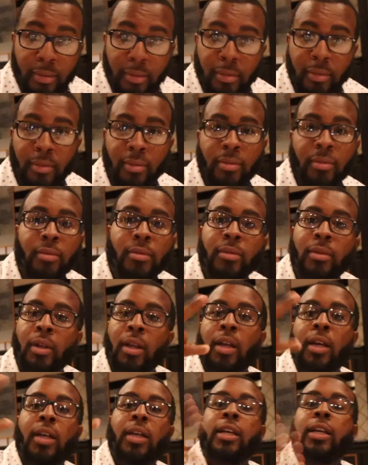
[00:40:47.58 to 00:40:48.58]
his birthday.
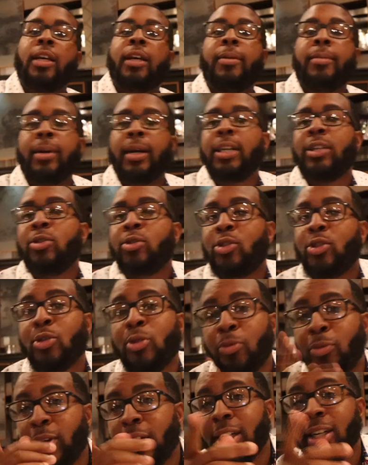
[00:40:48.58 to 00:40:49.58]
Yeah, man, you too,
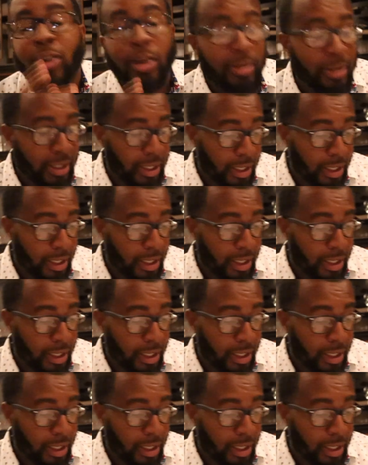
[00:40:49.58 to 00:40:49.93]
bring. you know what I'm